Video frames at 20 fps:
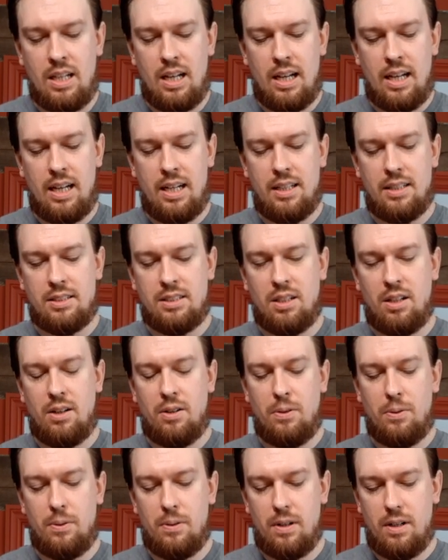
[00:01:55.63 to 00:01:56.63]
Uh,
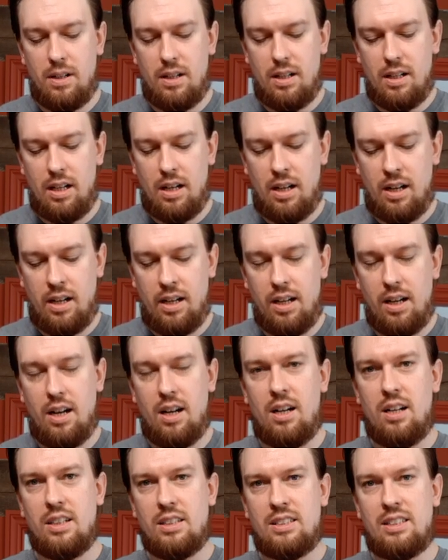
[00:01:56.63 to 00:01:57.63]
so I
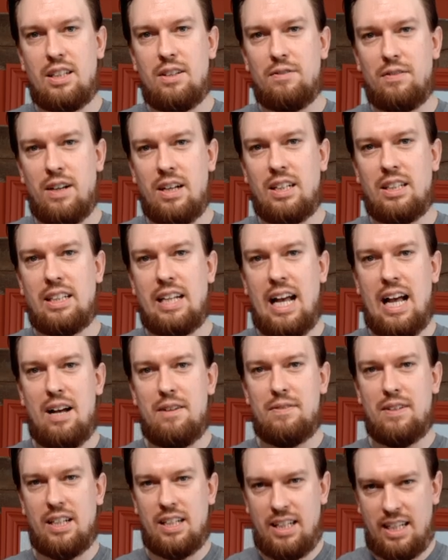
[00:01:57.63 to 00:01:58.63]
asked if I could
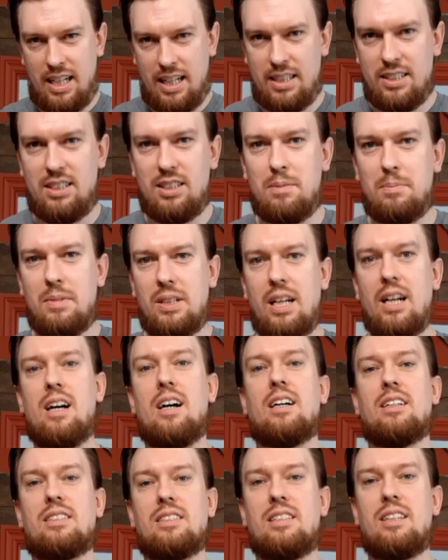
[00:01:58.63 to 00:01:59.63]
have a custom
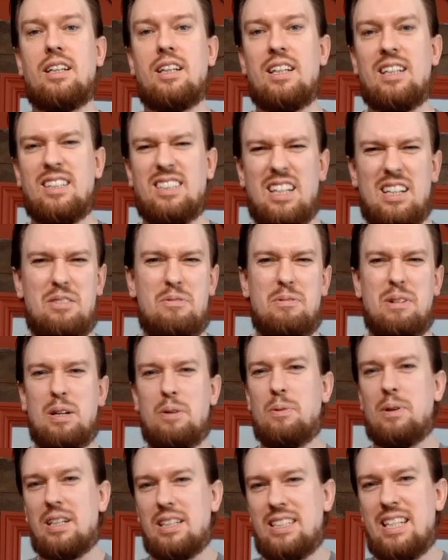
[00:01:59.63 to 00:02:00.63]
cut because I didn't really
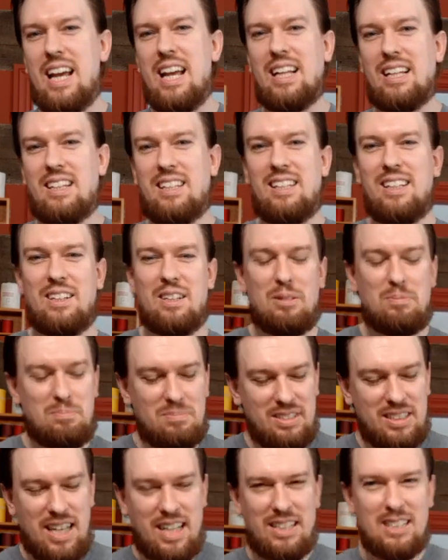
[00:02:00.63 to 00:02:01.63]
want to take, you know,
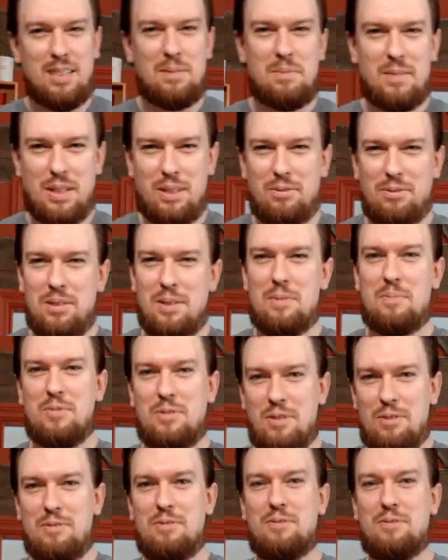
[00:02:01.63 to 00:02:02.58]
take something from them for,